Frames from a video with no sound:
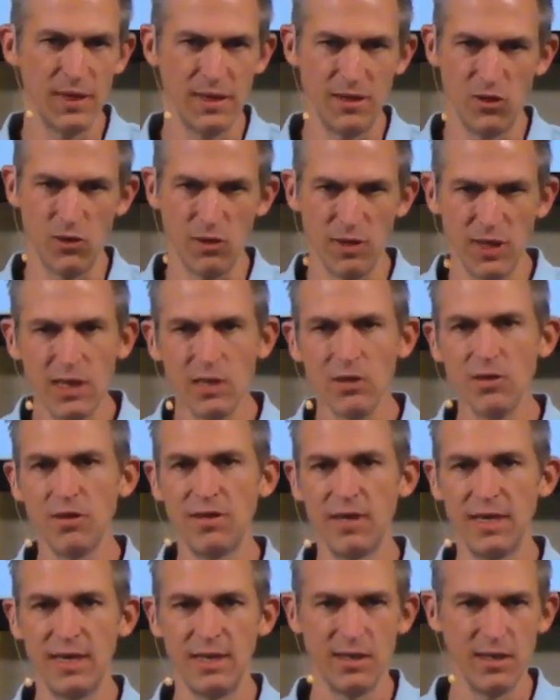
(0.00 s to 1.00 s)
and you're
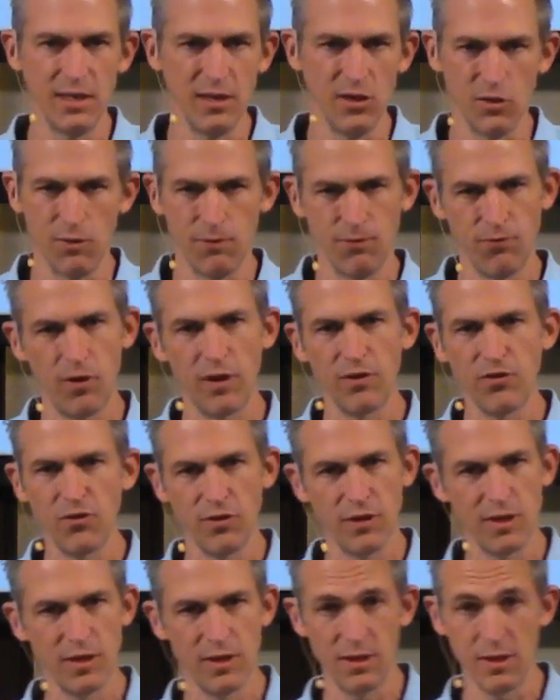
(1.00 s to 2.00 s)
irritated and you're
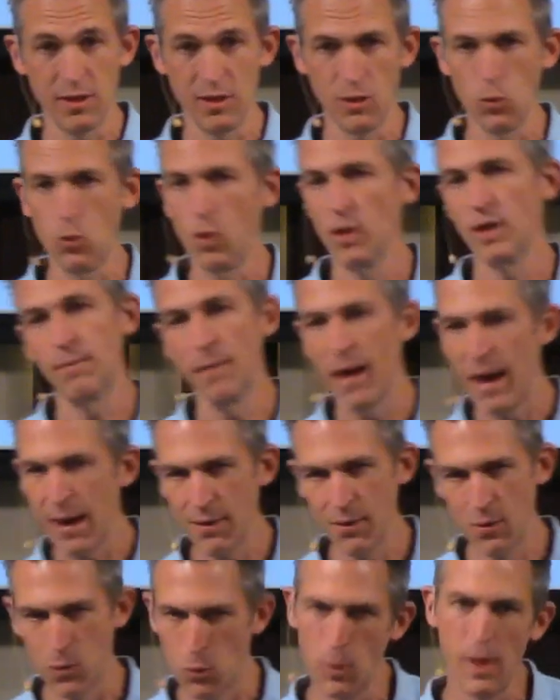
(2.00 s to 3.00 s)
frustrated and you want him out
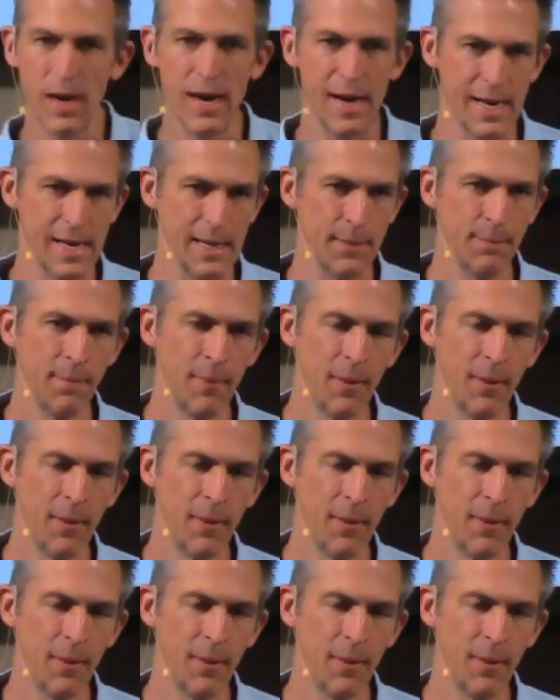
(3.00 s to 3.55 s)
of the way.